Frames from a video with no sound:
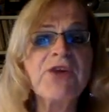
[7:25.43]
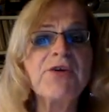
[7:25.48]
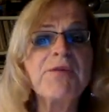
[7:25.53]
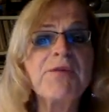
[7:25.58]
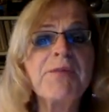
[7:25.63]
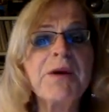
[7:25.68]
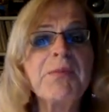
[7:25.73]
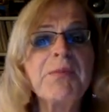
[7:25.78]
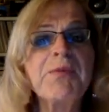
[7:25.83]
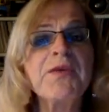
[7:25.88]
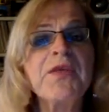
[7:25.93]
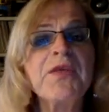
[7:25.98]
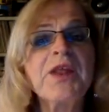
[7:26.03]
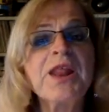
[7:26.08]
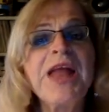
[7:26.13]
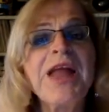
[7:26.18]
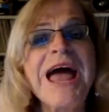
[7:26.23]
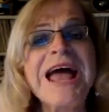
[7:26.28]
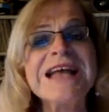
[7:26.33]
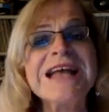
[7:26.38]
Remember the
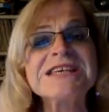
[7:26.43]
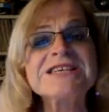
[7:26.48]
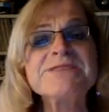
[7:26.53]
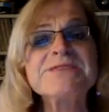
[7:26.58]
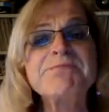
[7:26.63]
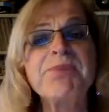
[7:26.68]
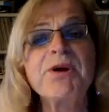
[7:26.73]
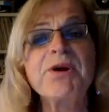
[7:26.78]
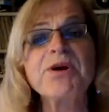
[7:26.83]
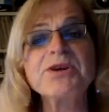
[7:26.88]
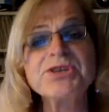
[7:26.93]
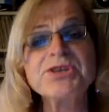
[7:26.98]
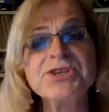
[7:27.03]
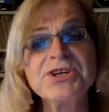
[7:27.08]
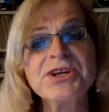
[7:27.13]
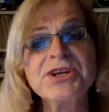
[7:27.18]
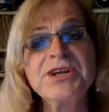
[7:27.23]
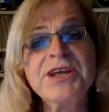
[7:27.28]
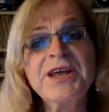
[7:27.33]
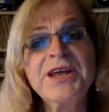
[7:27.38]
last
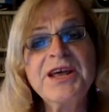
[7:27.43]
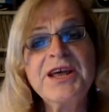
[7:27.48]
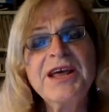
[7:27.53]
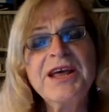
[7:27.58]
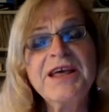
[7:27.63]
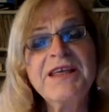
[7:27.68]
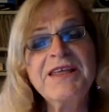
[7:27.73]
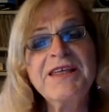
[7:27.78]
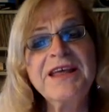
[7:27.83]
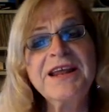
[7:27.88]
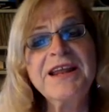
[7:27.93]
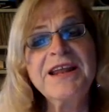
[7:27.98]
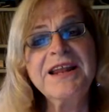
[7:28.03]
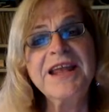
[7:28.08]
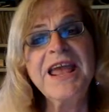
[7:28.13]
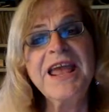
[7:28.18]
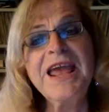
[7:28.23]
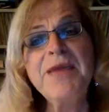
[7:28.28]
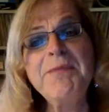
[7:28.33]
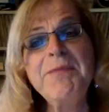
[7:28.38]
person that
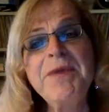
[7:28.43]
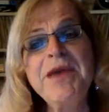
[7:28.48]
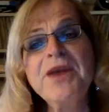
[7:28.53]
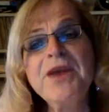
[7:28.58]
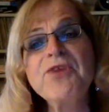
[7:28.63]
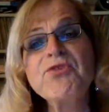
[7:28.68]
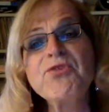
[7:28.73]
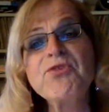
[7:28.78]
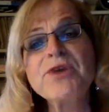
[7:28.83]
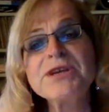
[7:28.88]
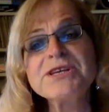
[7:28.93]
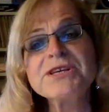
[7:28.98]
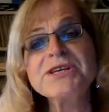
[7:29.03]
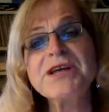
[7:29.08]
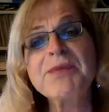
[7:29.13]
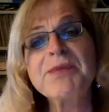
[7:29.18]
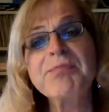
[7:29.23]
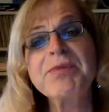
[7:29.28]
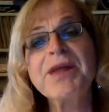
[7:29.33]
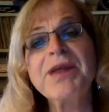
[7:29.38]
came in dressed
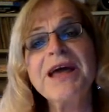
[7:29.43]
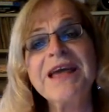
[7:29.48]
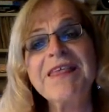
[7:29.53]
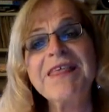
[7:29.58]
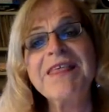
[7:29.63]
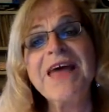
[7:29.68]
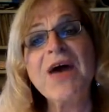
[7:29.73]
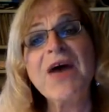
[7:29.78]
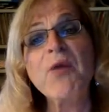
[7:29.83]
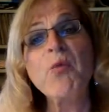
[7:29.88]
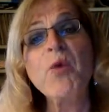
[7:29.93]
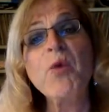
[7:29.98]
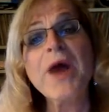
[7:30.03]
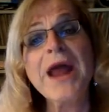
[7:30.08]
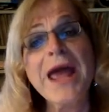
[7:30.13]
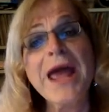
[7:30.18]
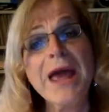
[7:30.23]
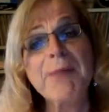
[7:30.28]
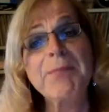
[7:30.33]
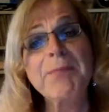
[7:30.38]
up like that? What
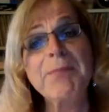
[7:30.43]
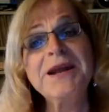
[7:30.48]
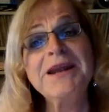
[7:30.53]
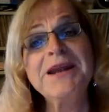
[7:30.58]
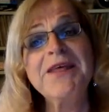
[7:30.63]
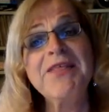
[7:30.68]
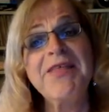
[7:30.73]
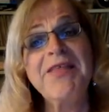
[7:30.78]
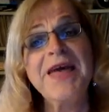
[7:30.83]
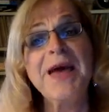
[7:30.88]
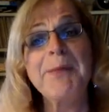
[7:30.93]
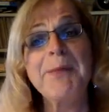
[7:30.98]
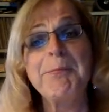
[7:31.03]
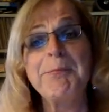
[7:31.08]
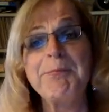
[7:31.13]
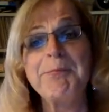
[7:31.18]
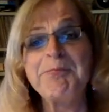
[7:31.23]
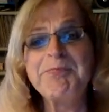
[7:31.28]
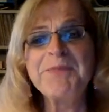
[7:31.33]
happened to them?